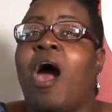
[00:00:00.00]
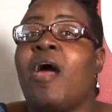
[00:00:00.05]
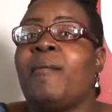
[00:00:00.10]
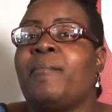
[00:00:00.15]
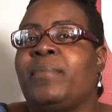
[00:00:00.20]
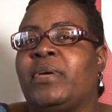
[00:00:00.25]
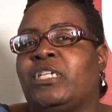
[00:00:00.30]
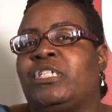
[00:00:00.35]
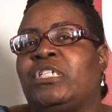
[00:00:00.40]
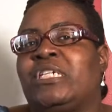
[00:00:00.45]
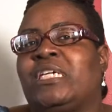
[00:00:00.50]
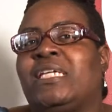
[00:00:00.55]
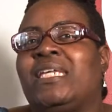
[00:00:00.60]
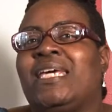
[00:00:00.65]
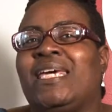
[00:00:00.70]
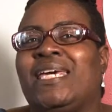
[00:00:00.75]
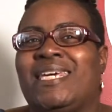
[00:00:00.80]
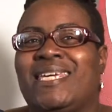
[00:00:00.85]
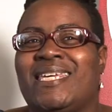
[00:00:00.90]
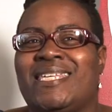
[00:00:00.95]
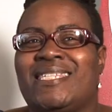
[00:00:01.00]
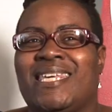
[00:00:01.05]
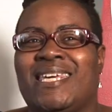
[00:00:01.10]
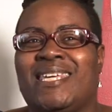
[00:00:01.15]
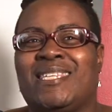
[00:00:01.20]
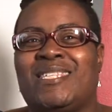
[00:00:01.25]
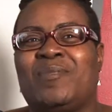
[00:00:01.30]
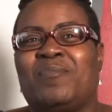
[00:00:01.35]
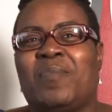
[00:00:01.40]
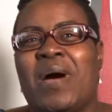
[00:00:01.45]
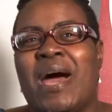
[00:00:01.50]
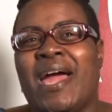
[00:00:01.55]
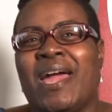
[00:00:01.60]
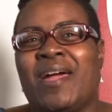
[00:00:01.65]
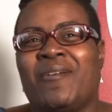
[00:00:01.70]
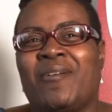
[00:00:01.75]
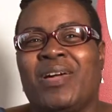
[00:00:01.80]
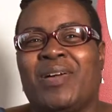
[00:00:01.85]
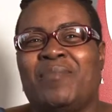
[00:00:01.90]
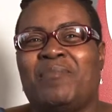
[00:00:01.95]
Our mission is
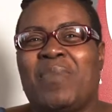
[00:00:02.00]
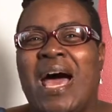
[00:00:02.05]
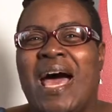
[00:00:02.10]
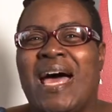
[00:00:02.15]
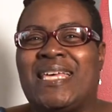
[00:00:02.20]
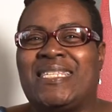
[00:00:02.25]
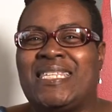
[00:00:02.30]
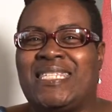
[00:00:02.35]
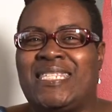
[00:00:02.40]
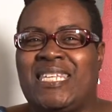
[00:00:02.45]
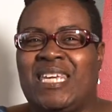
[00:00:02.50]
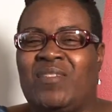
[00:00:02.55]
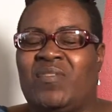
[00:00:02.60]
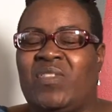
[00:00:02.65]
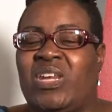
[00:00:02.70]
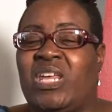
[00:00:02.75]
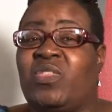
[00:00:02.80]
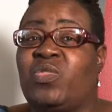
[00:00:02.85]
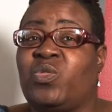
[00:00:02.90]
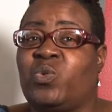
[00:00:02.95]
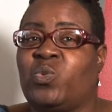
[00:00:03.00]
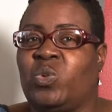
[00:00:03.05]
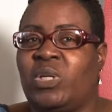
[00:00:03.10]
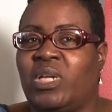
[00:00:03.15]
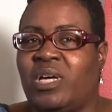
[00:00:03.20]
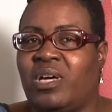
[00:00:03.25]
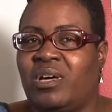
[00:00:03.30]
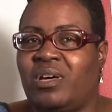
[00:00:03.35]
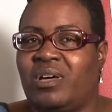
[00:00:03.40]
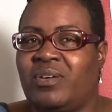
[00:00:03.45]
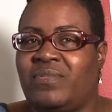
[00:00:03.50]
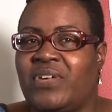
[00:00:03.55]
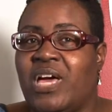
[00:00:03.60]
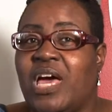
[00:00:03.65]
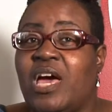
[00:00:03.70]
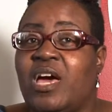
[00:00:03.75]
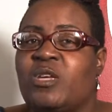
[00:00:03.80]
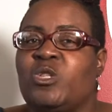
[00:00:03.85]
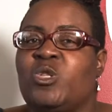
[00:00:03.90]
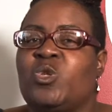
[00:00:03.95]
inspiring positivity through love,
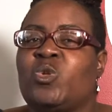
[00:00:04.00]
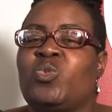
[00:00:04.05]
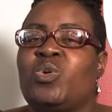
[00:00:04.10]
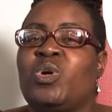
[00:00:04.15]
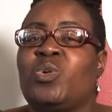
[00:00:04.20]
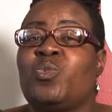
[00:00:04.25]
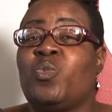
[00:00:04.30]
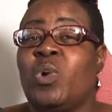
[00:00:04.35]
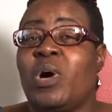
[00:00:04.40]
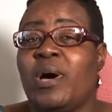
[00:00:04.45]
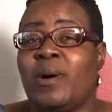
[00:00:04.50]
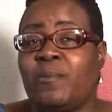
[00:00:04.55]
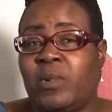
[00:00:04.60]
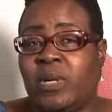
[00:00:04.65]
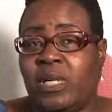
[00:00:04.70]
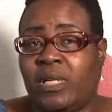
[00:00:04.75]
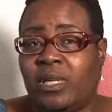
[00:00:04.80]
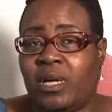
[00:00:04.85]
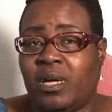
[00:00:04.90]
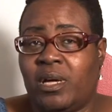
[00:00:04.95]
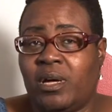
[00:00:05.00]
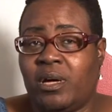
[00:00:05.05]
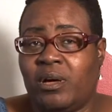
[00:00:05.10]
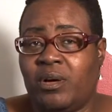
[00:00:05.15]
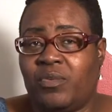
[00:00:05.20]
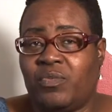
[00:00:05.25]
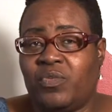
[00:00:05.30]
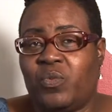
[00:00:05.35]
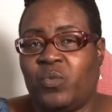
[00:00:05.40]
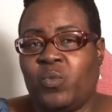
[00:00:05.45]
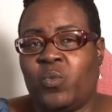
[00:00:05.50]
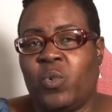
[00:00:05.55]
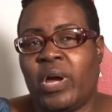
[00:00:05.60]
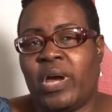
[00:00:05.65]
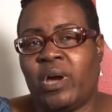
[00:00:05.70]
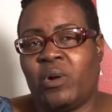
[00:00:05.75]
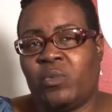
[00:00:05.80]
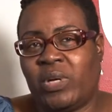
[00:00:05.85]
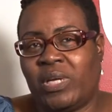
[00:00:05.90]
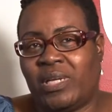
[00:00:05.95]
doing what we love,
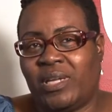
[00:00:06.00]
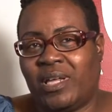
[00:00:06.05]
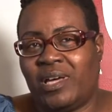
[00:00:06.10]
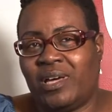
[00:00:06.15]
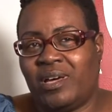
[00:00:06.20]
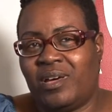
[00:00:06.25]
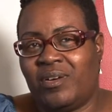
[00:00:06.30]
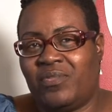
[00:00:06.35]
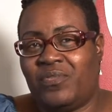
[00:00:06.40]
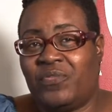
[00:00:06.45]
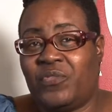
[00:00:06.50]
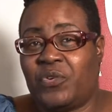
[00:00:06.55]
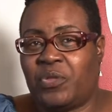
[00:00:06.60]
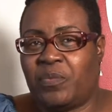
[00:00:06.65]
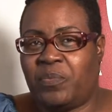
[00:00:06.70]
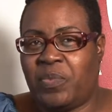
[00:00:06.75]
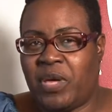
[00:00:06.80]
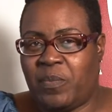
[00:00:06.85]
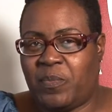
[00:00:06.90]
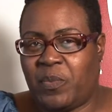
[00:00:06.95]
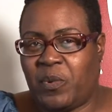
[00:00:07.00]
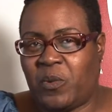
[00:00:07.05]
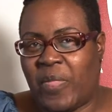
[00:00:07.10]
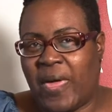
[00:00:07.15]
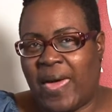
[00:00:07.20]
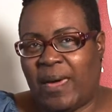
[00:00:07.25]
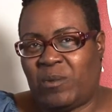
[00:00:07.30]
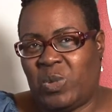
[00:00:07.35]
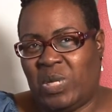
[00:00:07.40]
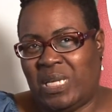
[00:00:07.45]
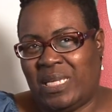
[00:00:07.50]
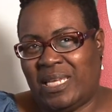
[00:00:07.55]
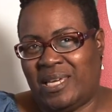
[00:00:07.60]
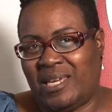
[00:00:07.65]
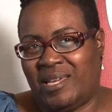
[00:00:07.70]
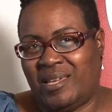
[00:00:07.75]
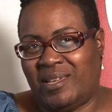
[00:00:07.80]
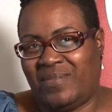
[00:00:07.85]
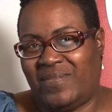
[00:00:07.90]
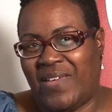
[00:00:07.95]
where we love, for the people that we
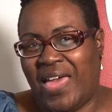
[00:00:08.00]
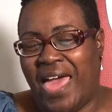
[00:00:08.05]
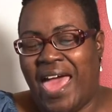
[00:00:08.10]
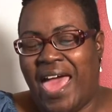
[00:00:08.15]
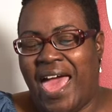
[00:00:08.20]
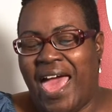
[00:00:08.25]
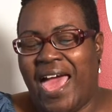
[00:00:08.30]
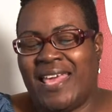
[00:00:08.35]
love.